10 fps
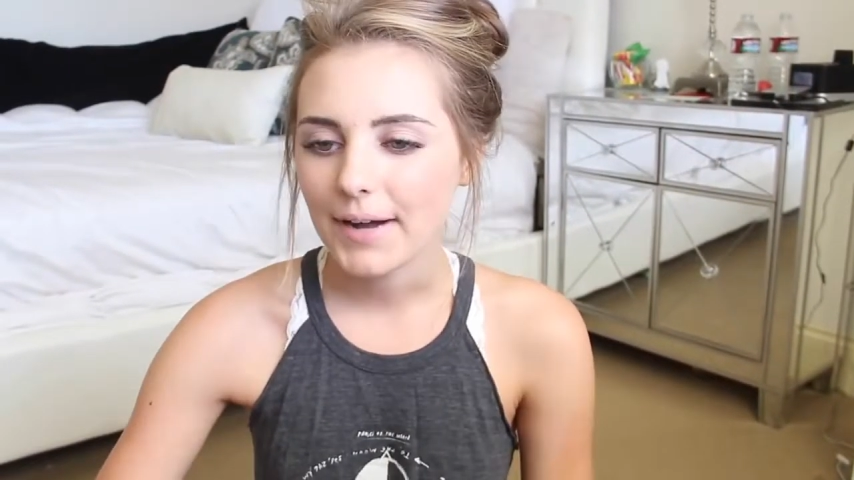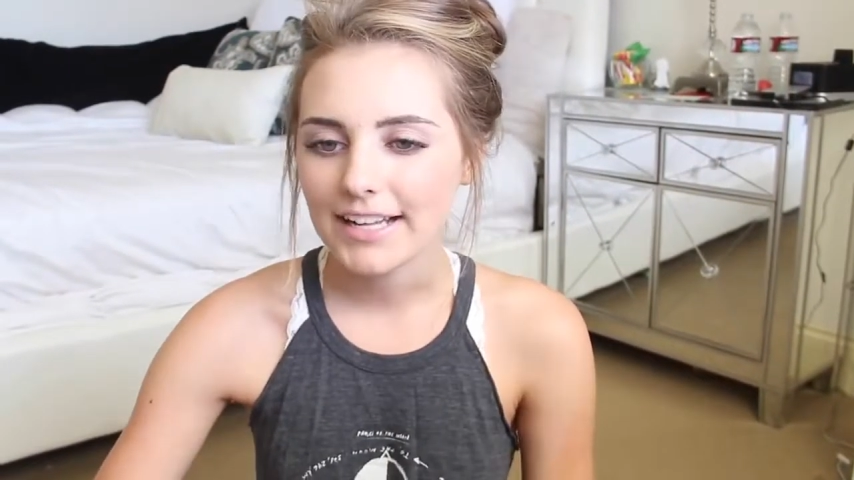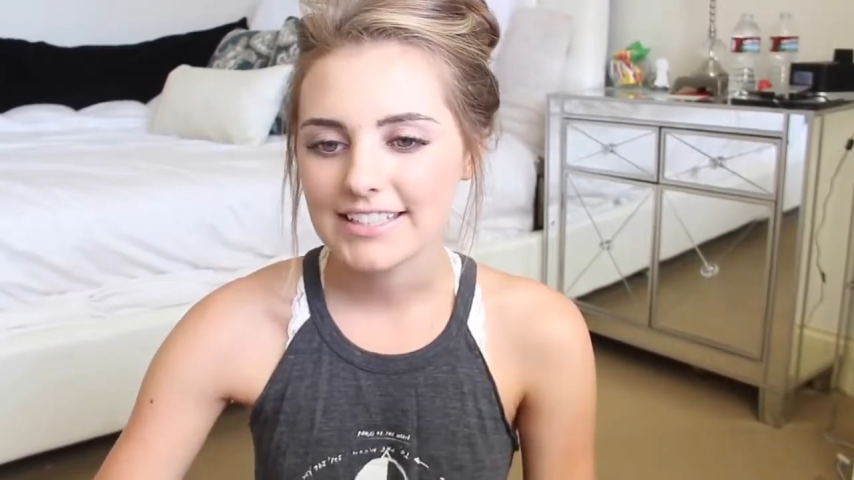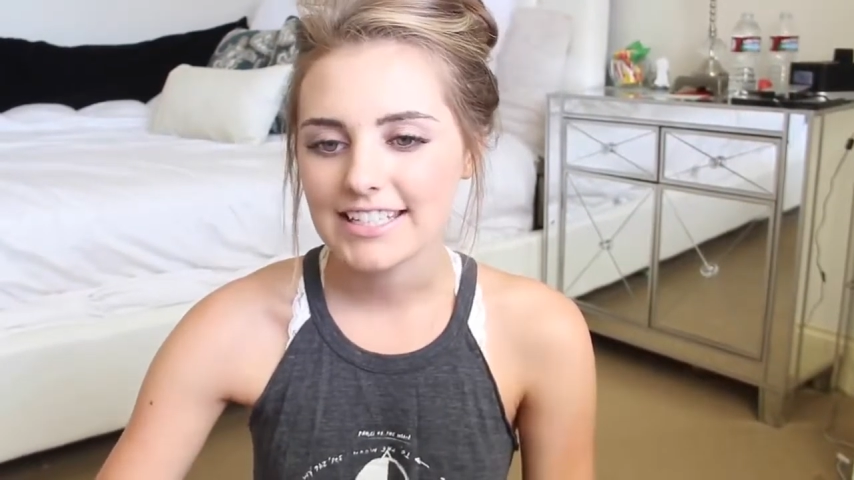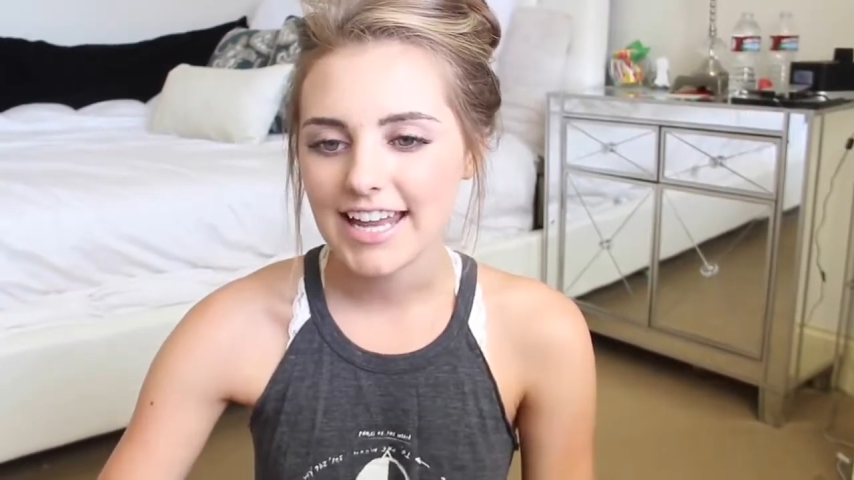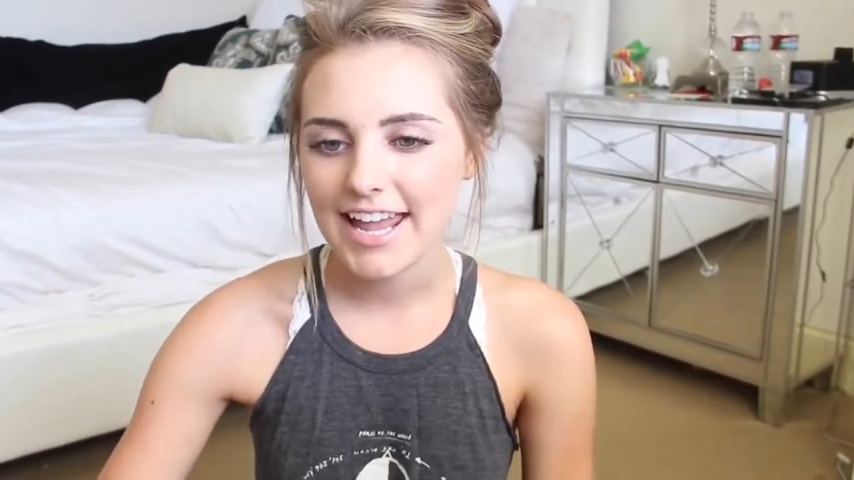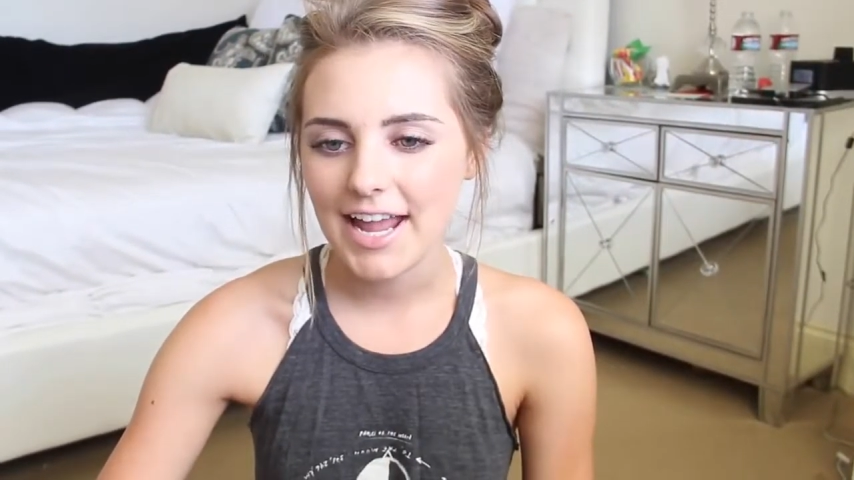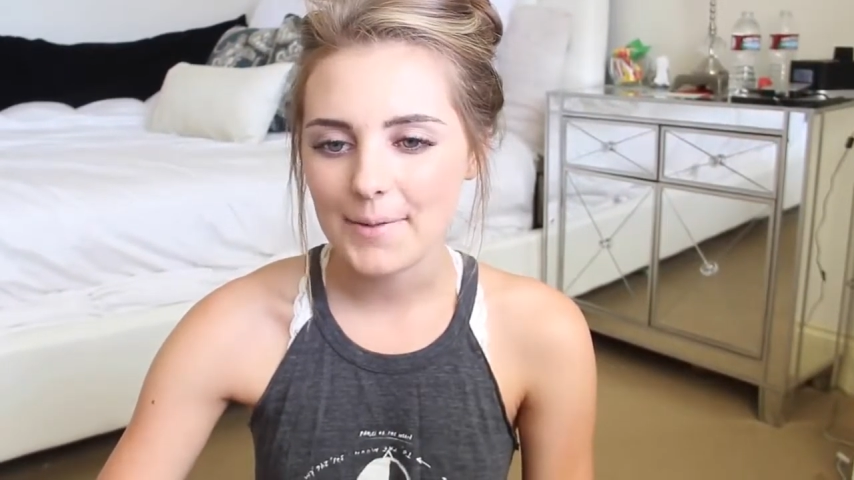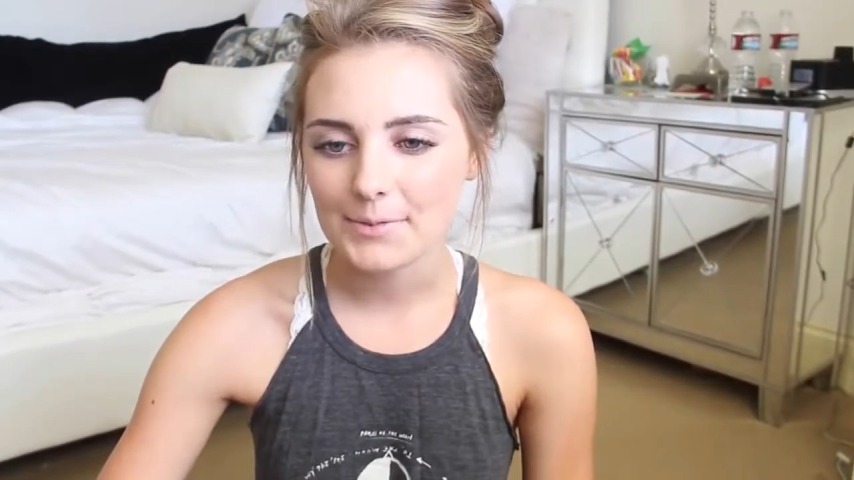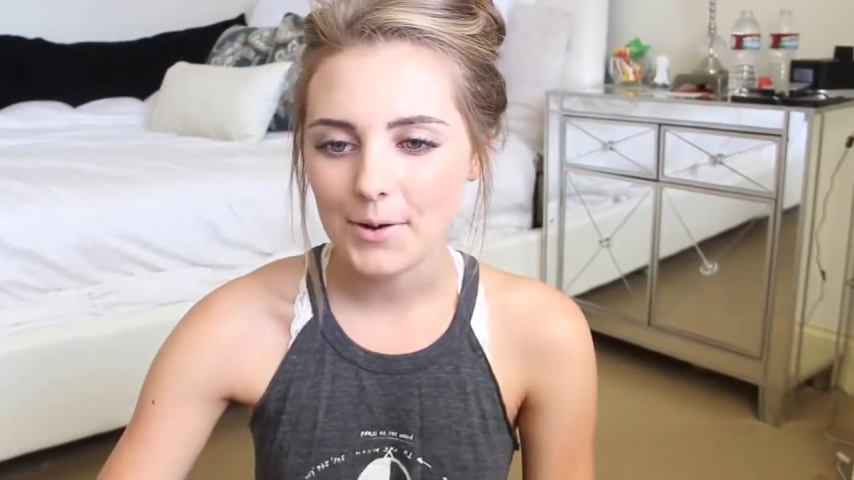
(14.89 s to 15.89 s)
But today
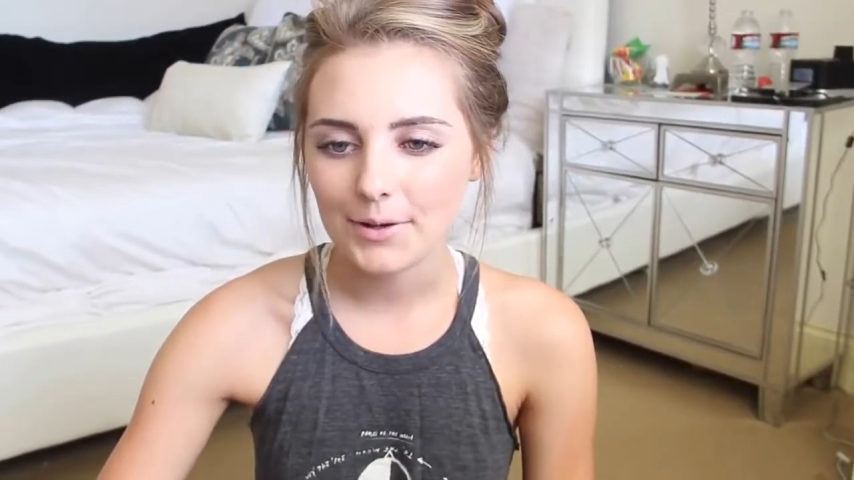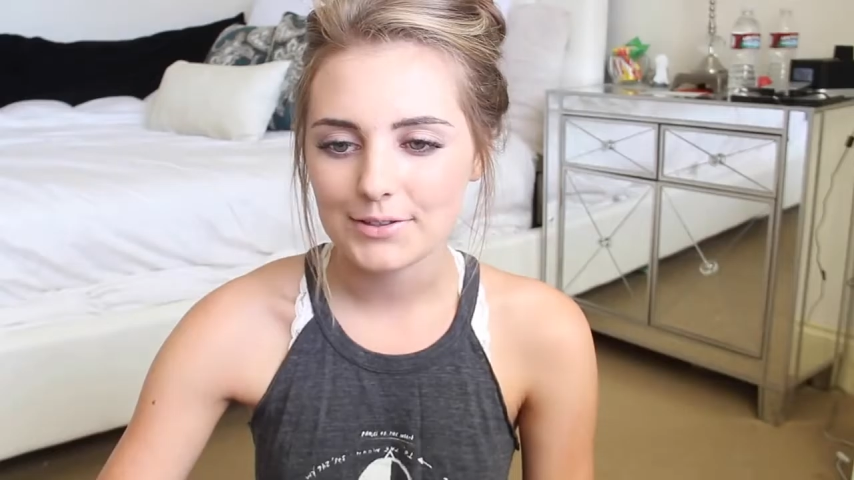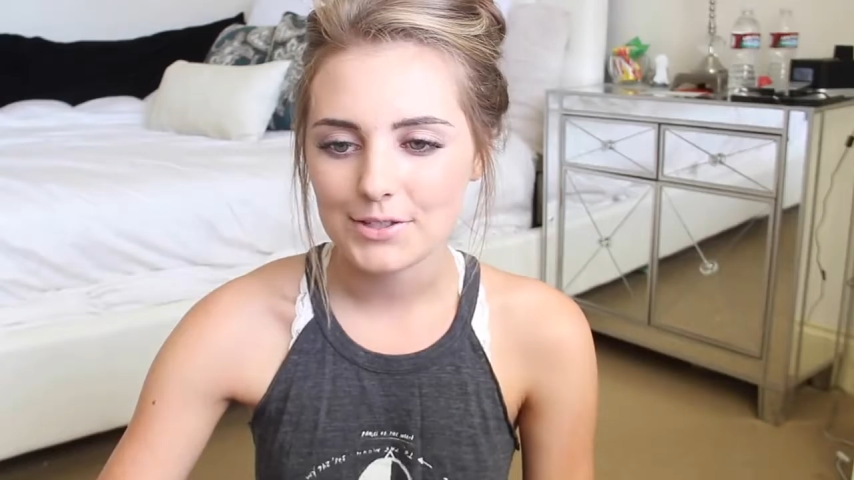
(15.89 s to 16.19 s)
I'm going